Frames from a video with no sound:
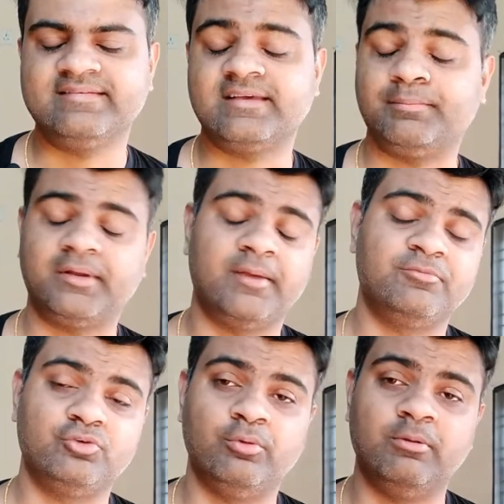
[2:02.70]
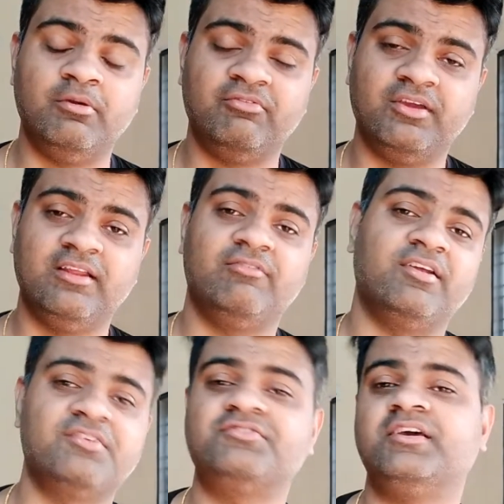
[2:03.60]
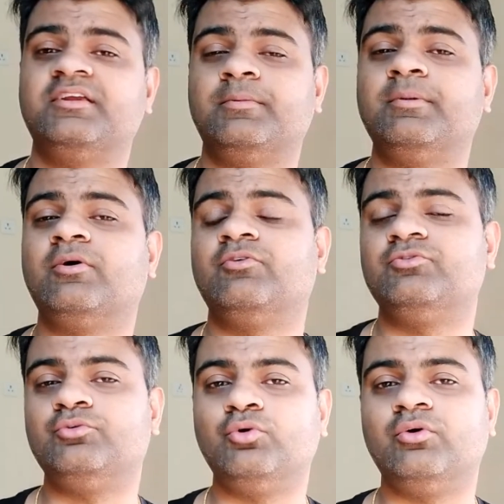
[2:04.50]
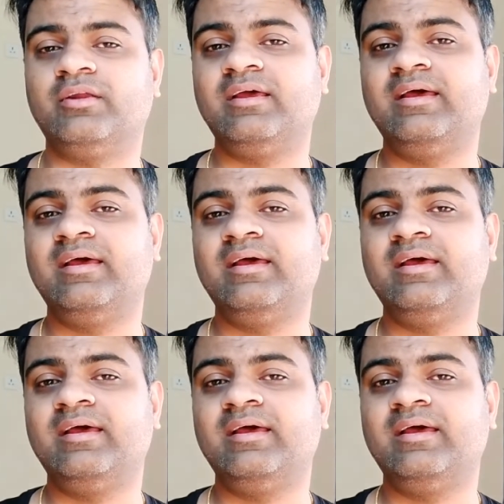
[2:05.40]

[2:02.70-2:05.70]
sometimes you will be feeling frustrated because you don't